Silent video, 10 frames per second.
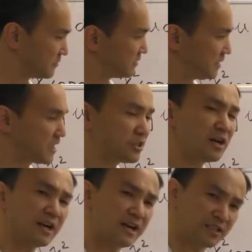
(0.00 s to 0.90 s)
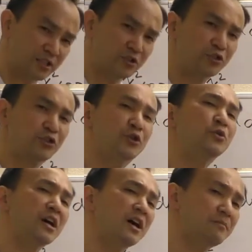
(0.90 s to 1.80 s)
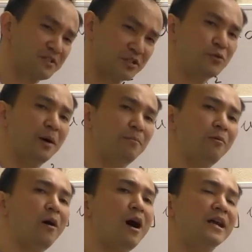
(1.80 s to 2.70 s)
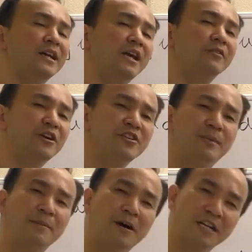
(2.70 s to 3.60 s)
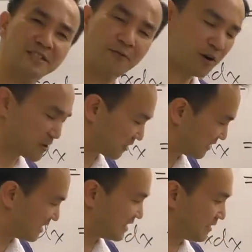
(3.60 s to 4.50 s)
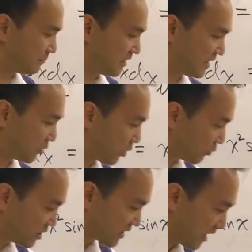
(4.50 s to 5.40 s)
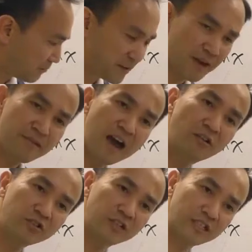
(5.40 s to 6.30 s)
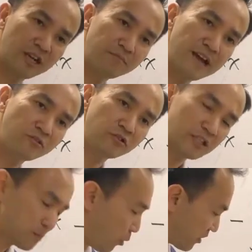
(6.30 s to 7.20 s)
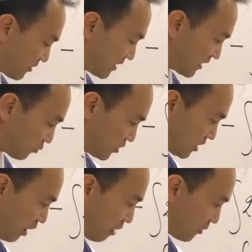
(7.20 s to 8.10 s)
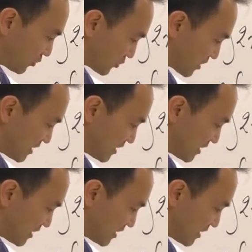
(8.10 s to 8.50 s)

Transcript: it took us 2 times to apply the integration by parts formula. And then when we come down to this point right here, then we are almost